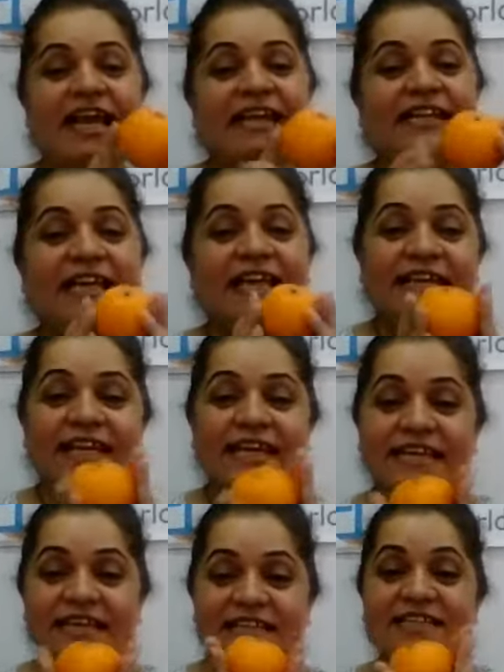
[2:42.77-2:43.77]
and that
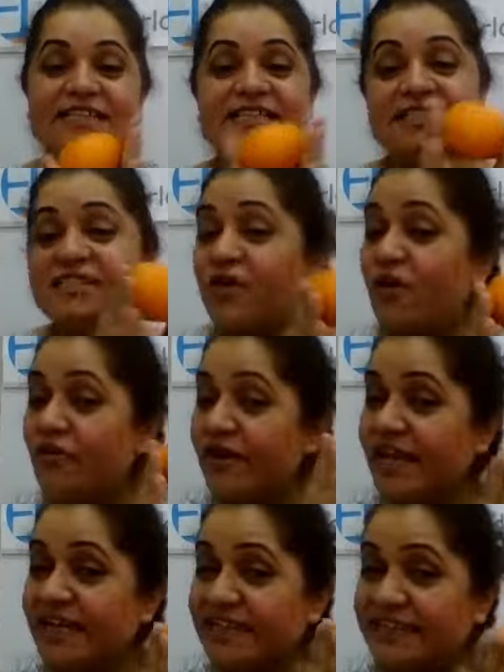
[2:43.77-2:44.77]
is
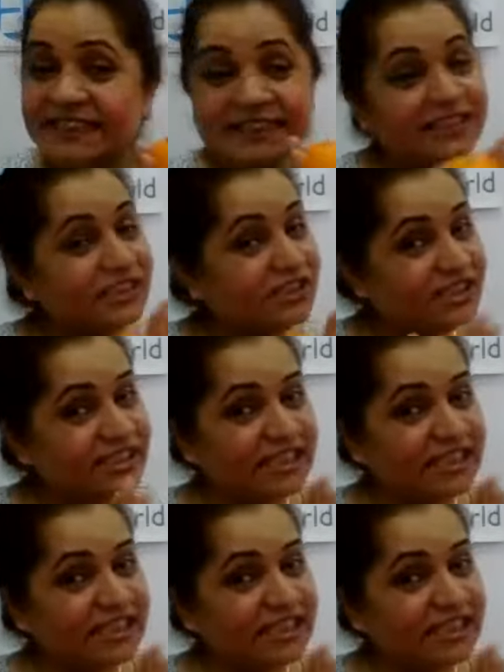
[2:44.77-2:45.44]
orange.